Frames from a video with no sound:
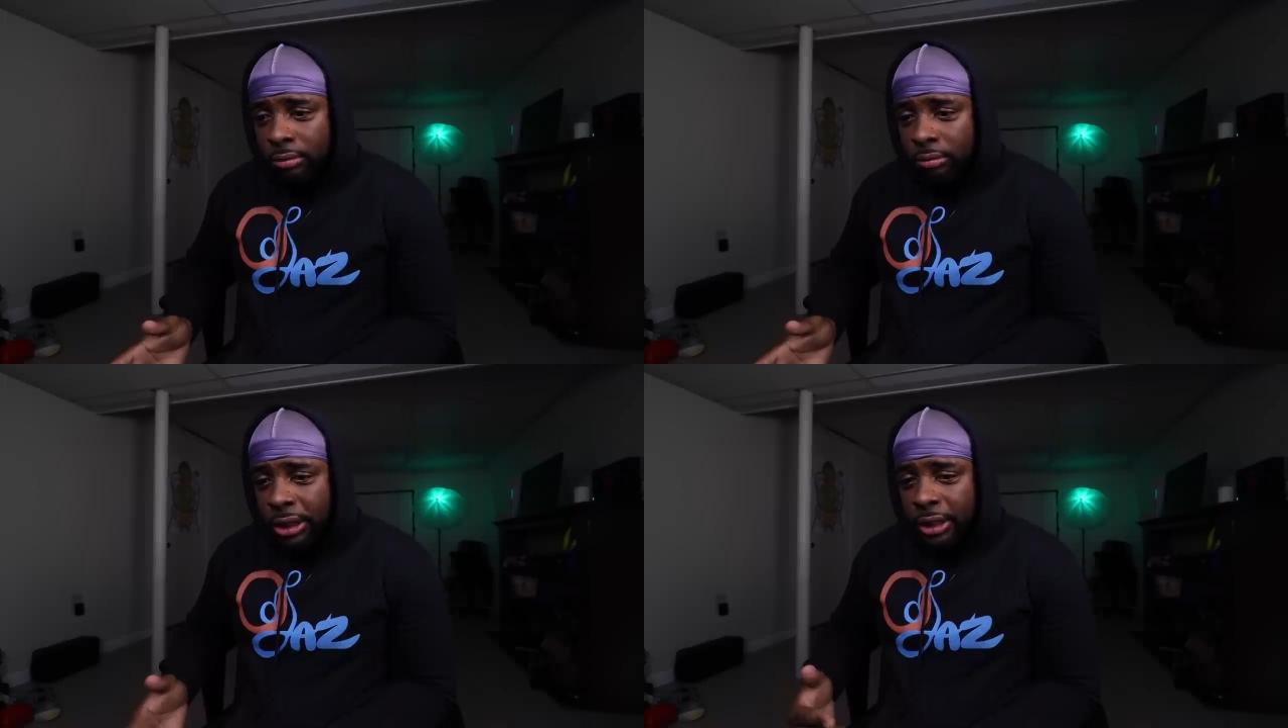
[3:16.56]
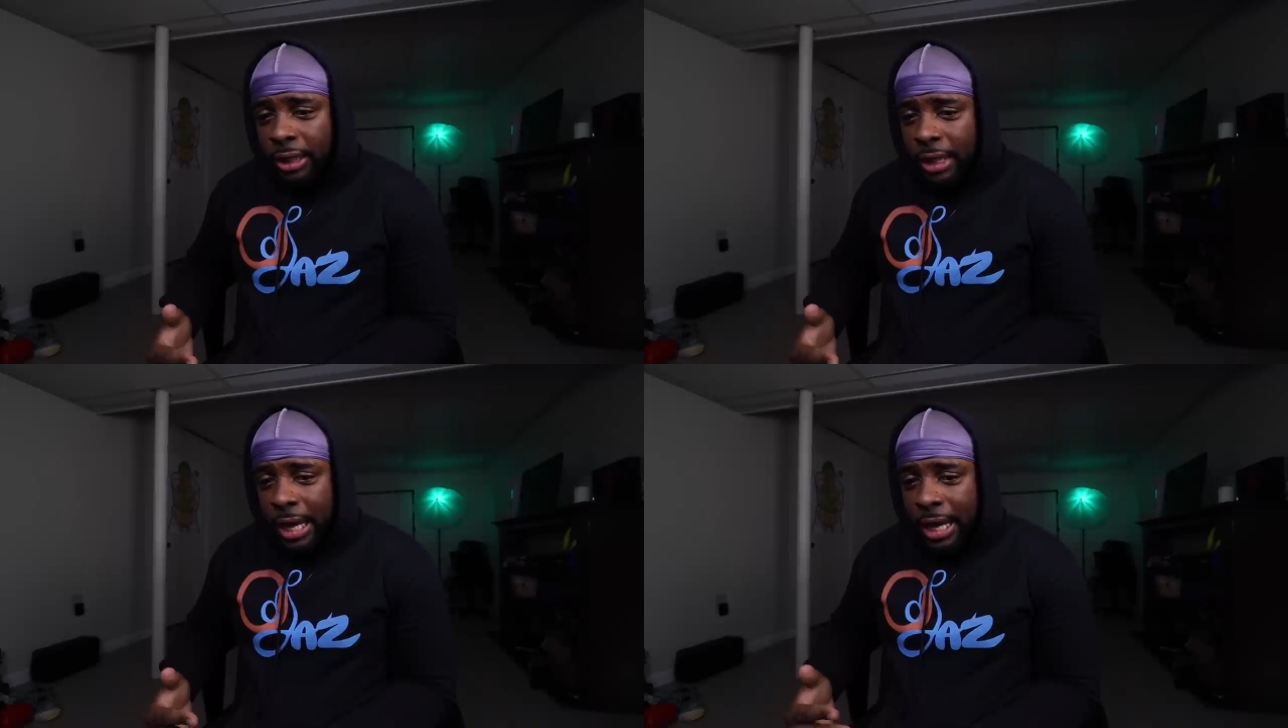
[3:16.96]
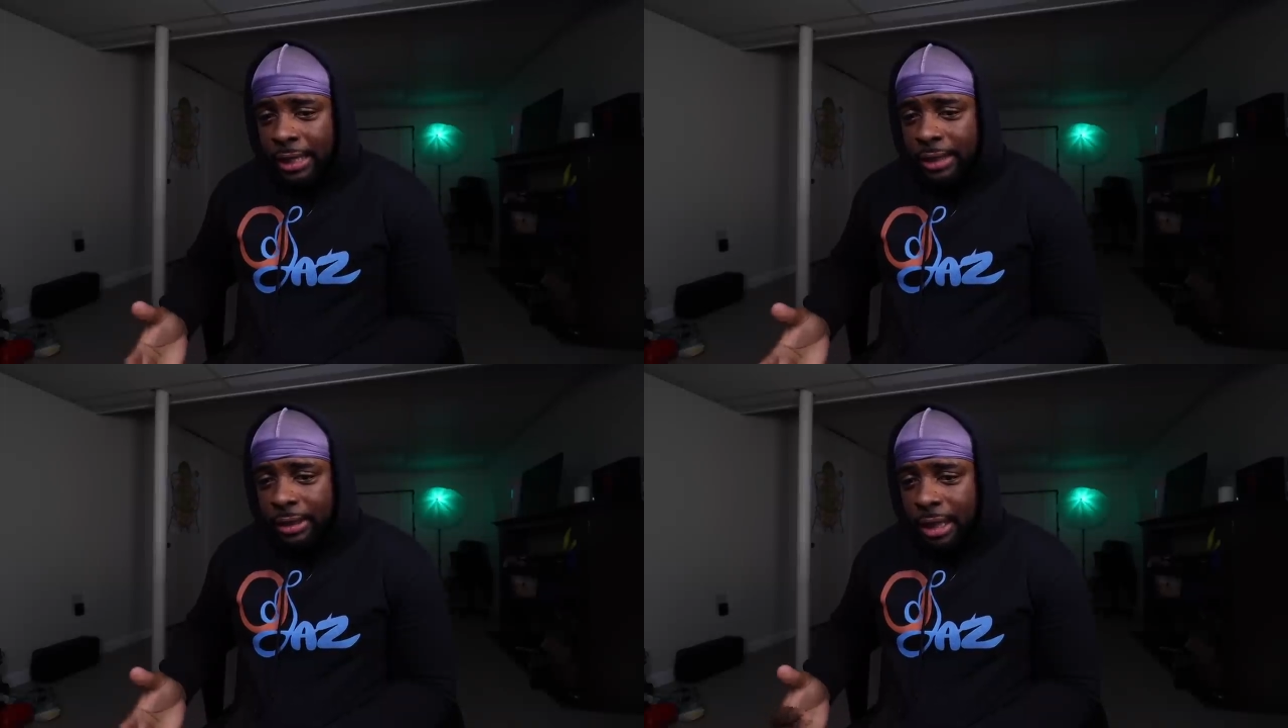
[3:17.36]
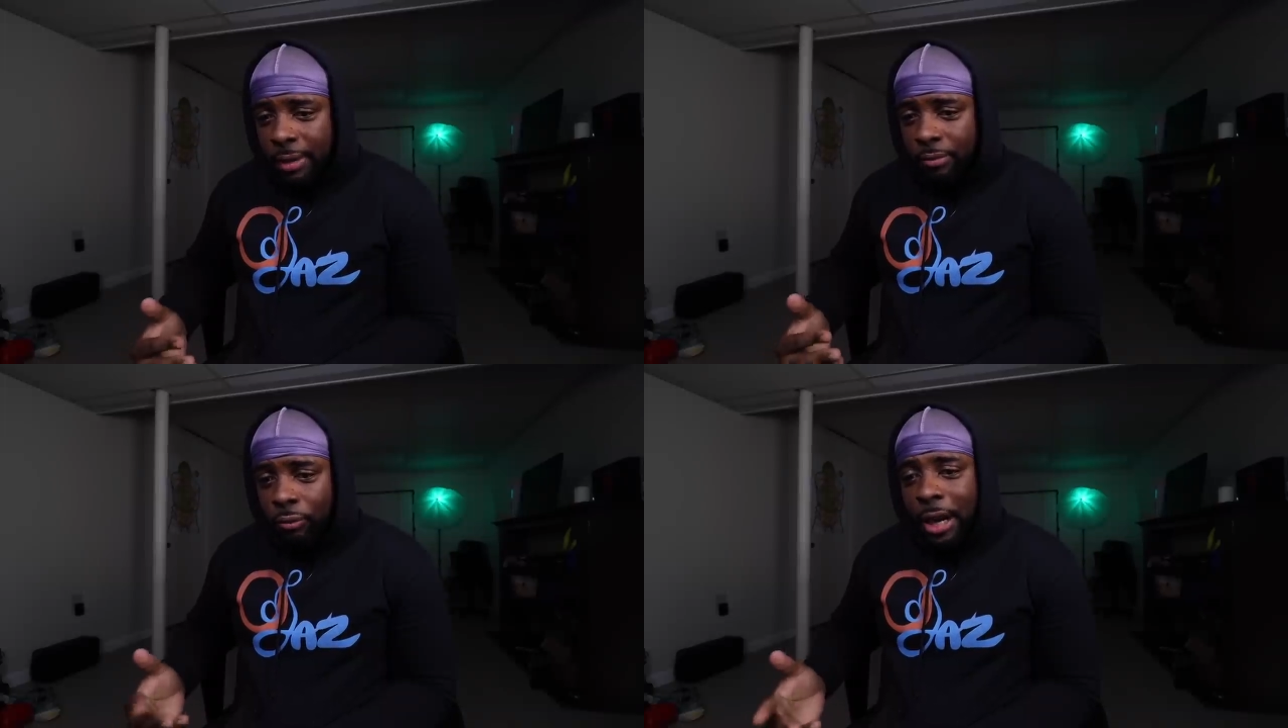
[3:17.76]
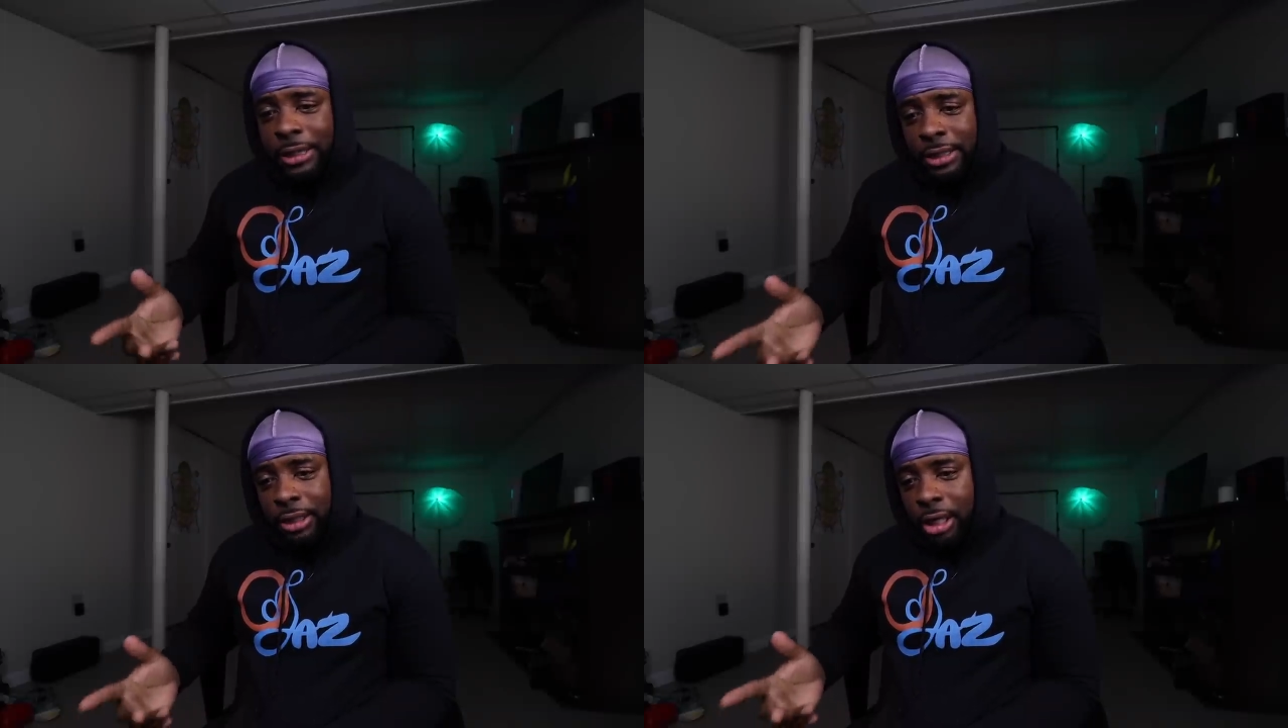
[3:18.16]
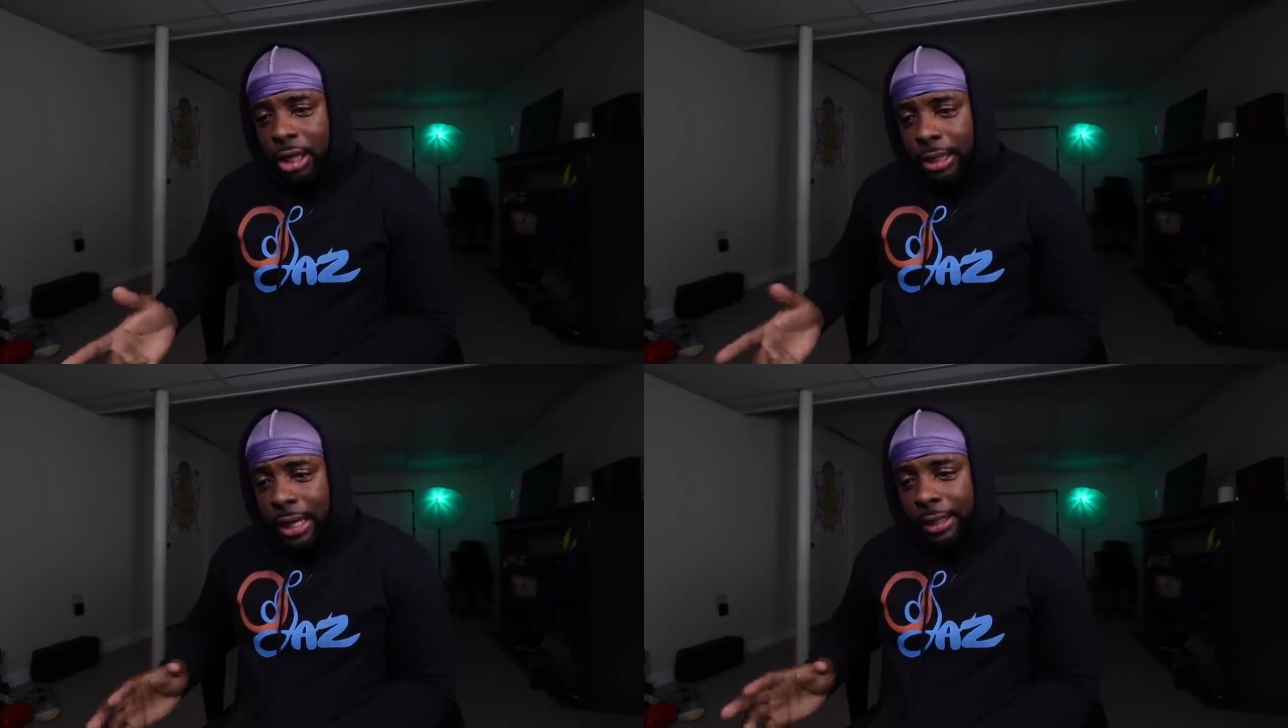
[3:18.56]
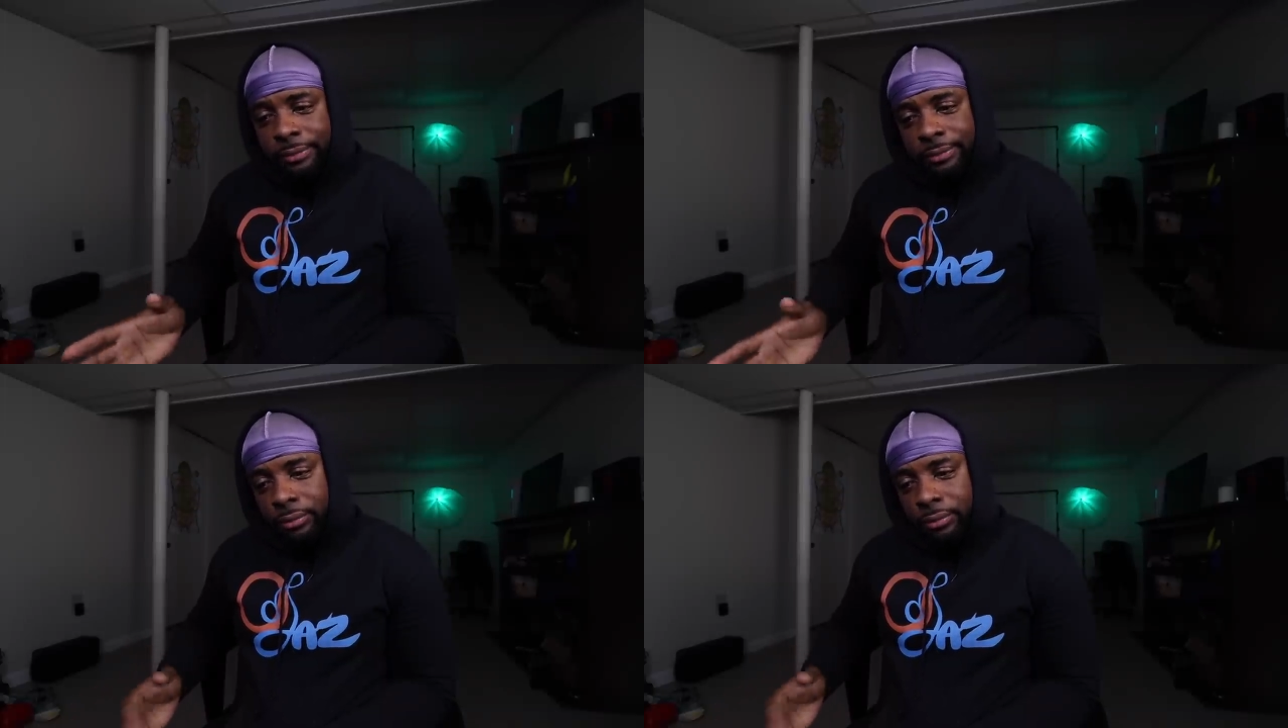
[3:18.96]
But I I'm watching her and I